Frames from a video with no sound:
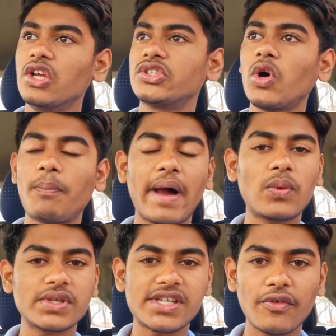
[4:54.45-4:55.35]
So bike
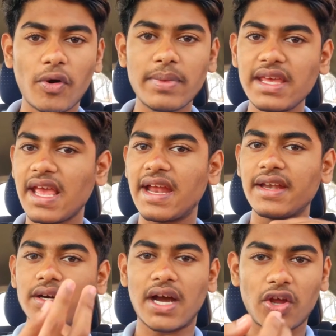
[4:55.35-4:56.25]
was done for me
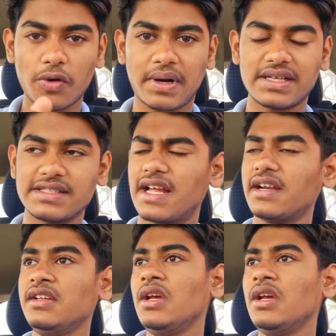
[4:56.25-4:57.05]
and I got passed in that.